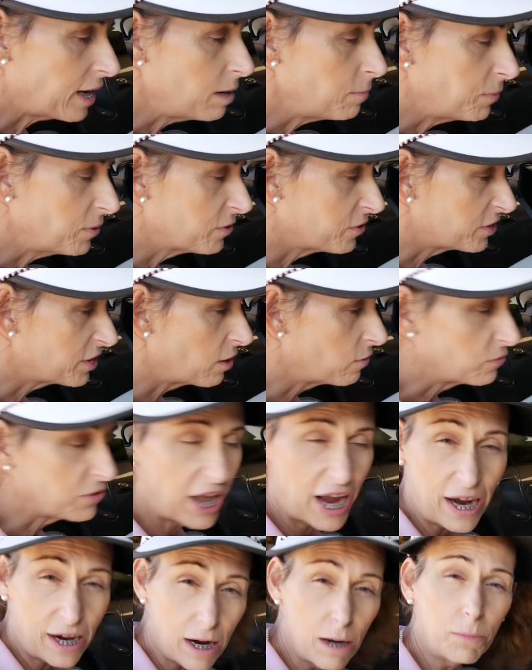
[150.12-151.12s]

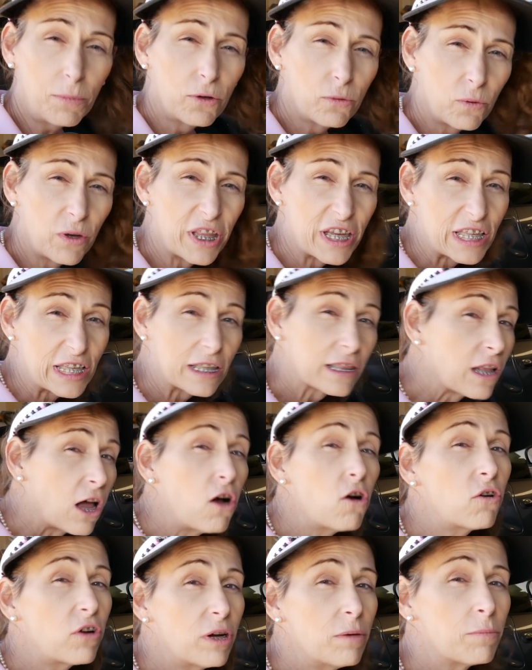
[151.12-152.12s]
coupled with its
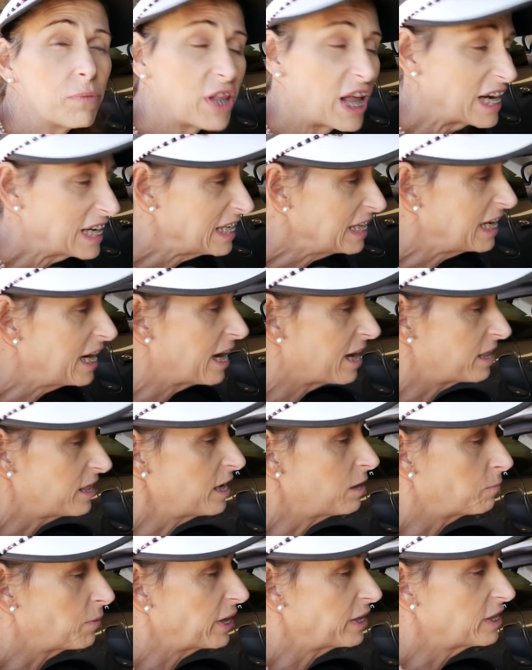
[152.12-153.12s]
low complexity, I
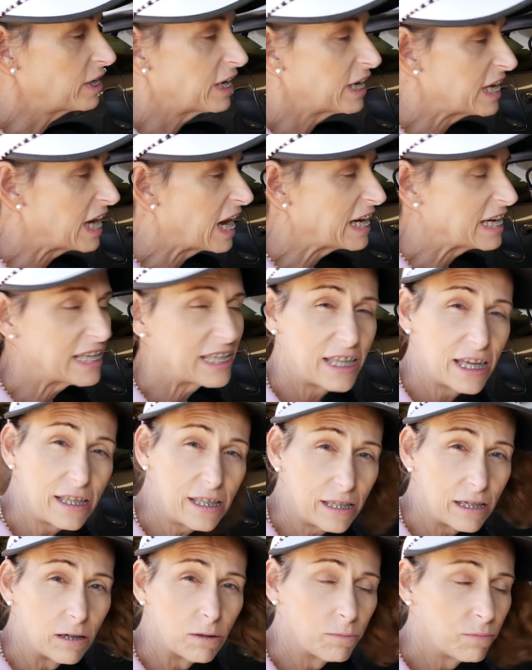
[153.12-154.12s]
think makes it a nice
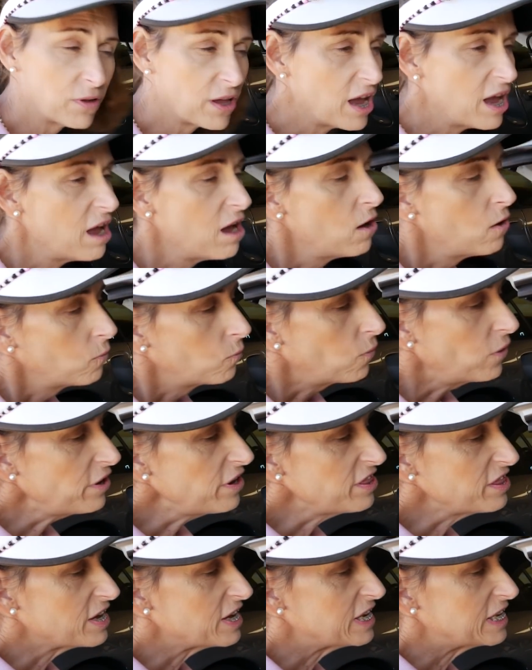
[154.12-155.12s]
system. One
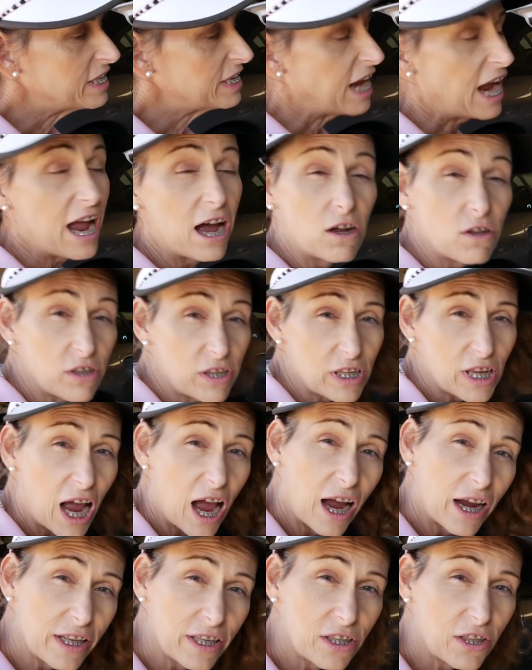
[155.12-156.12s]
of the
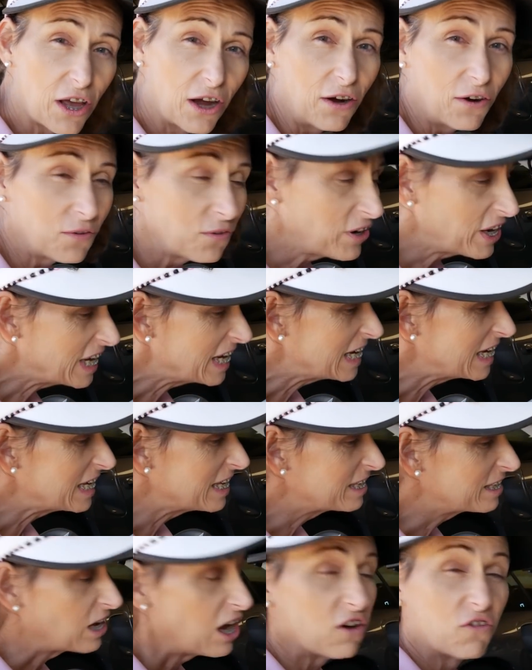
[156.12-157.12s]
downsides, though,
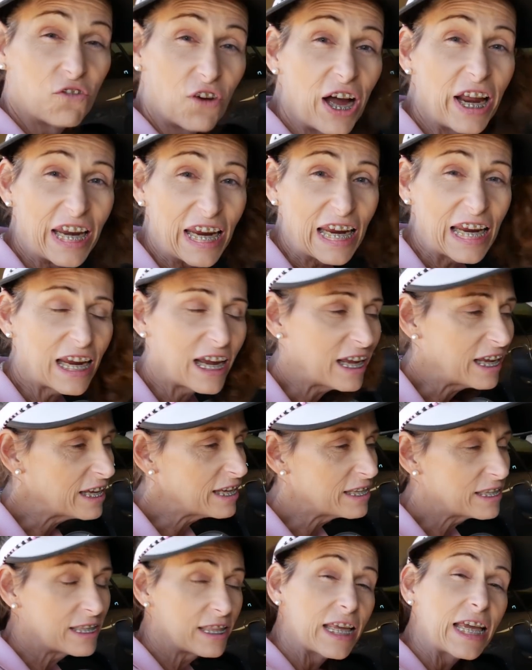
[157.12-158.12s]
is
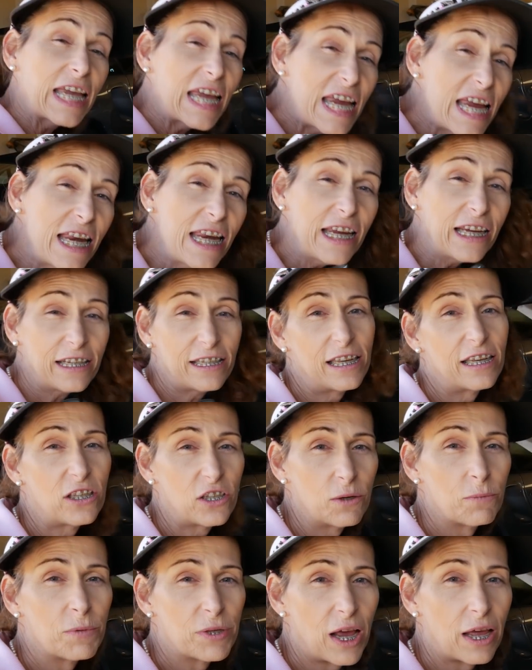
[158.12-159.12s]
the heating
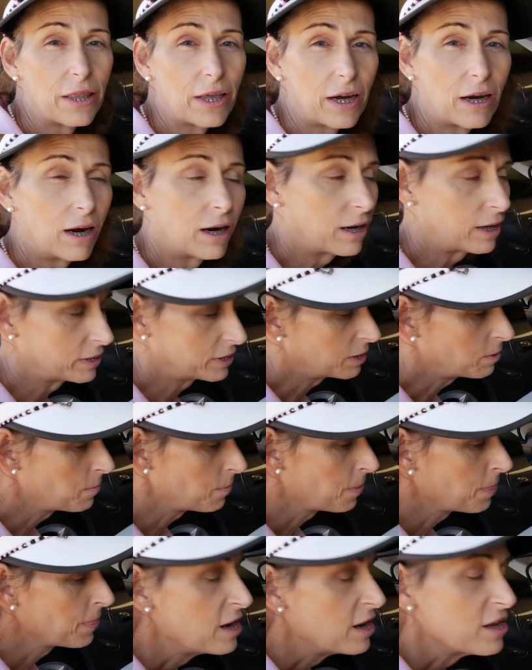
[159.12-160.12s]
systems on the cars.
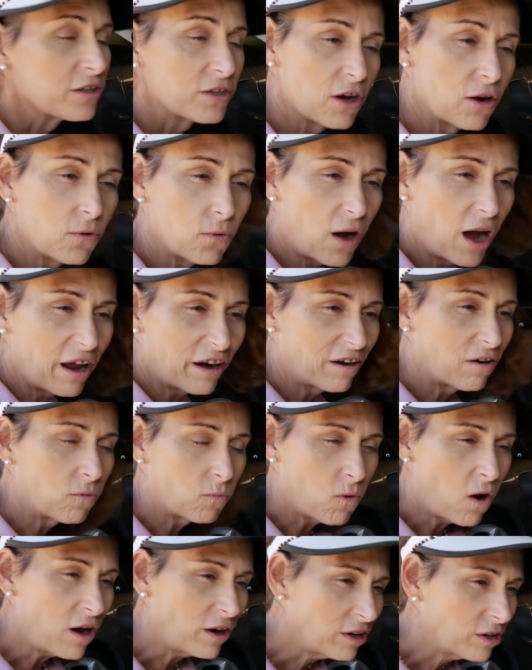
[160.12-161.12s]
So on a
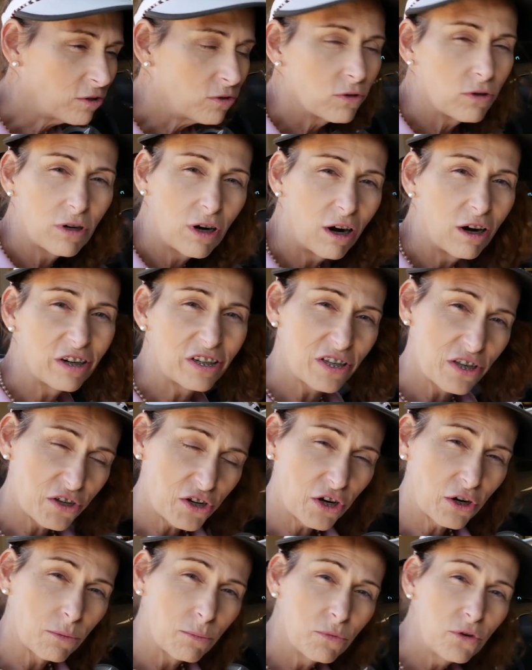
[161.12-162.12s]
water-cooled car,
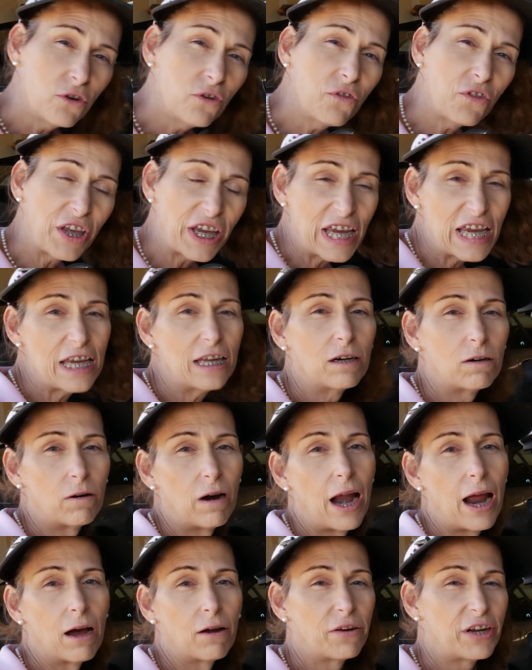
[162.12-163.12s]
since you can move the heat
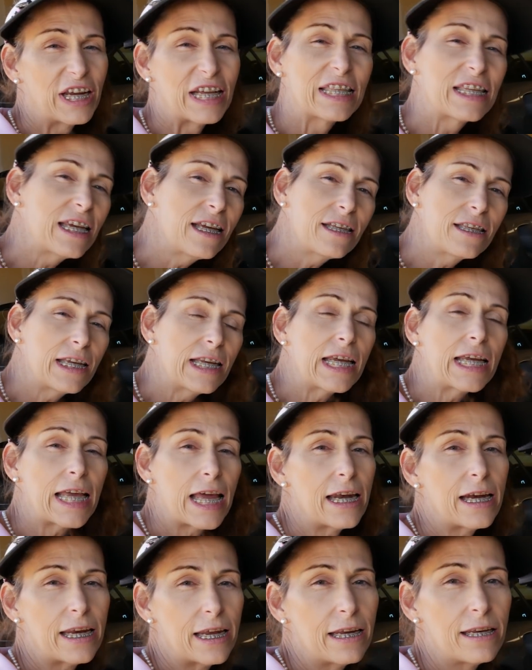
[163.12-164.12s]
around, it's easy to
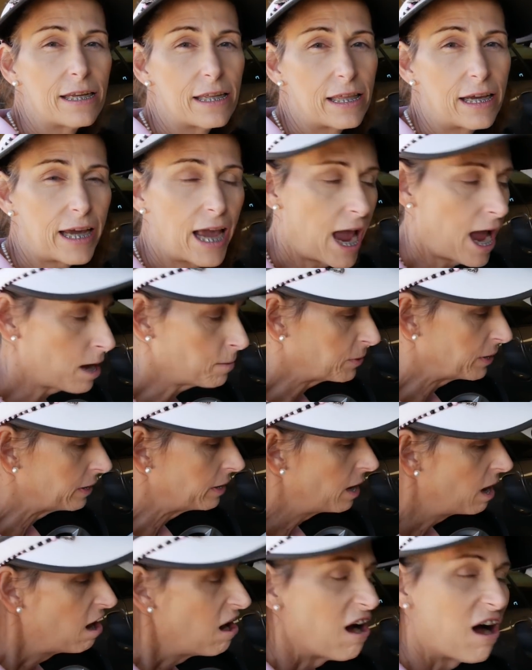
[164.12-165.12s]
get it into the
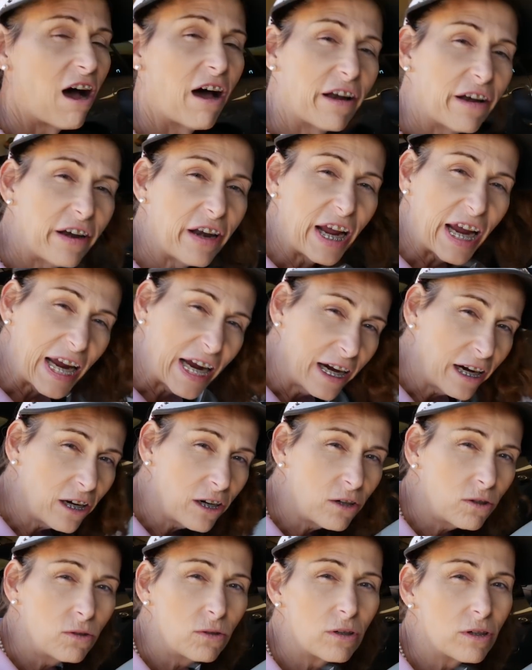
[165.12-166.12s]
cabin. On an
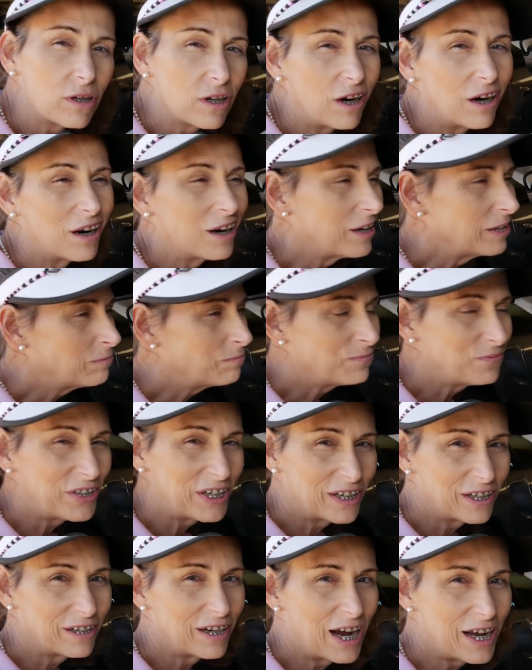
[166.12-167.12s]
air-cooled car,
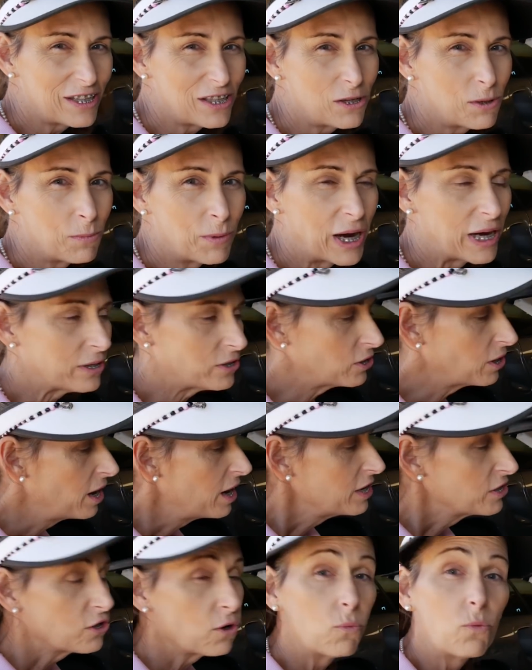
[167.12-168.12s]
no, not so much.
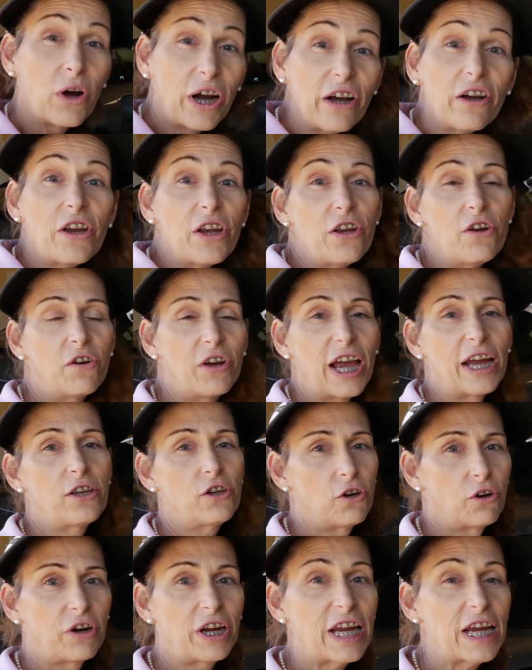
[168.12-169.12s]
So where do you
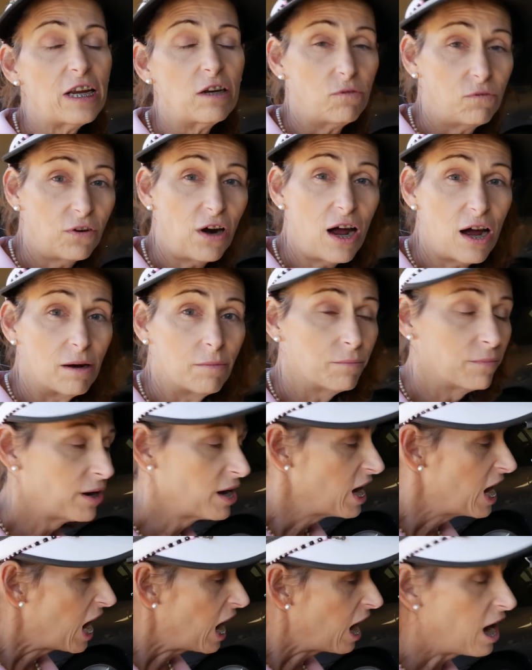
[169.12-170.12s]
get your heat from?
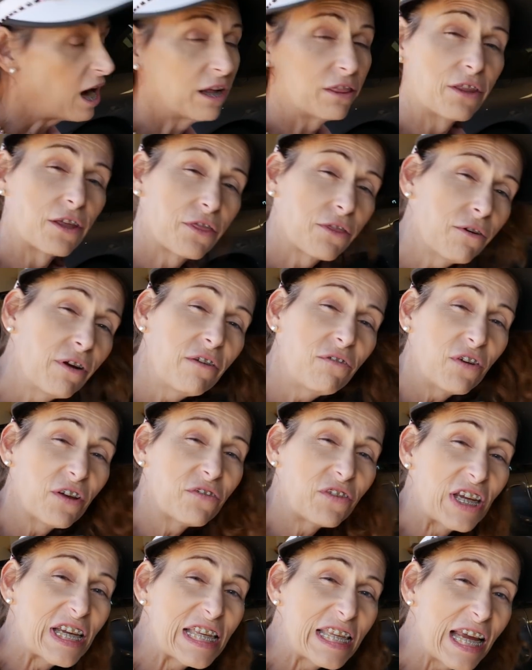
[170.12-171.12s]
On the
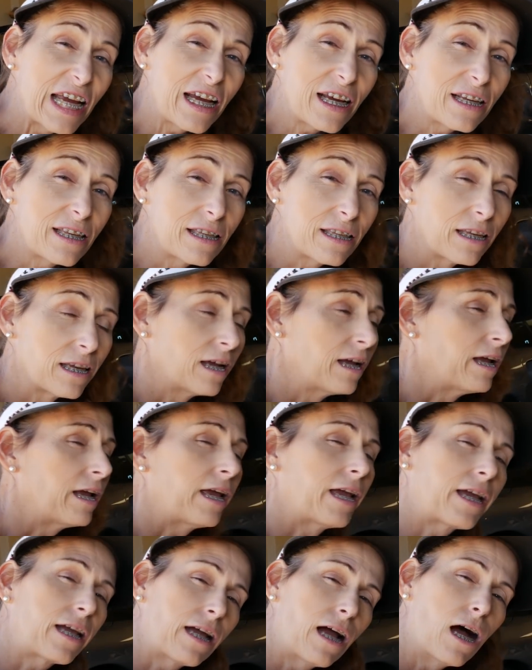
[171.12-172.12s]
356,
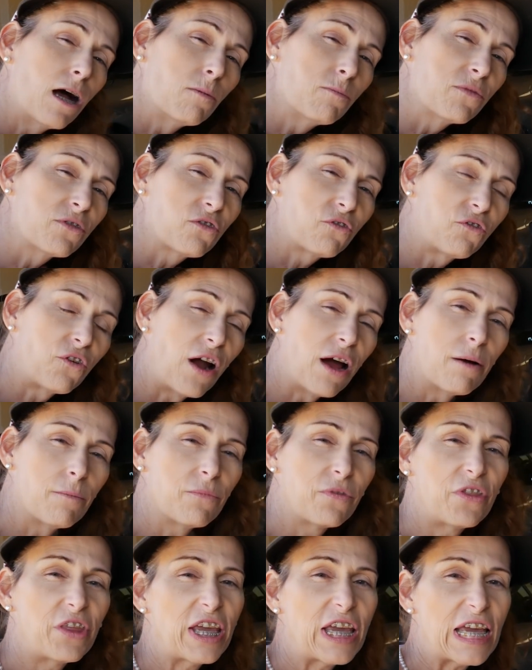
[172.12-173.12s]
it comes
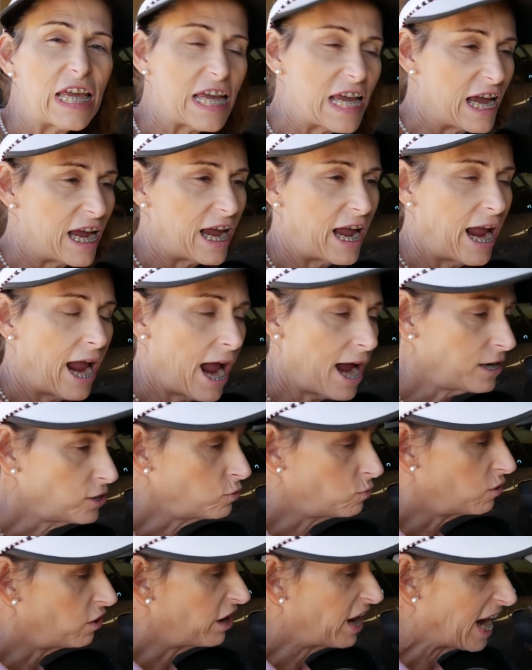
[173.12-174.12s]
from the
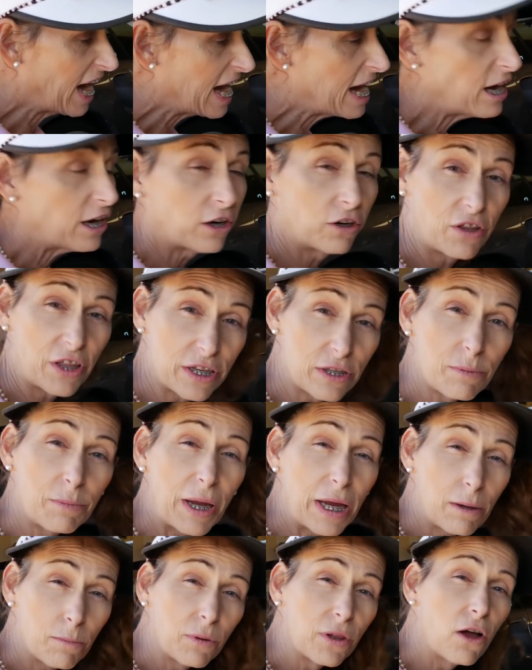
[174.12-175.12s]
actual air that's
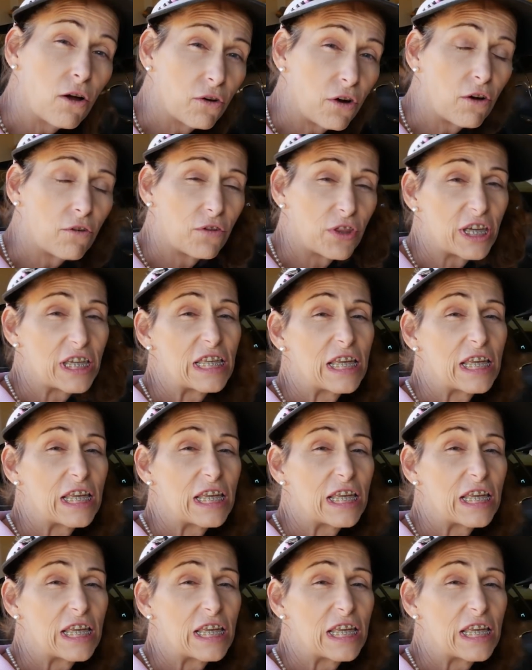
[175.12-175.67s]
being blown over the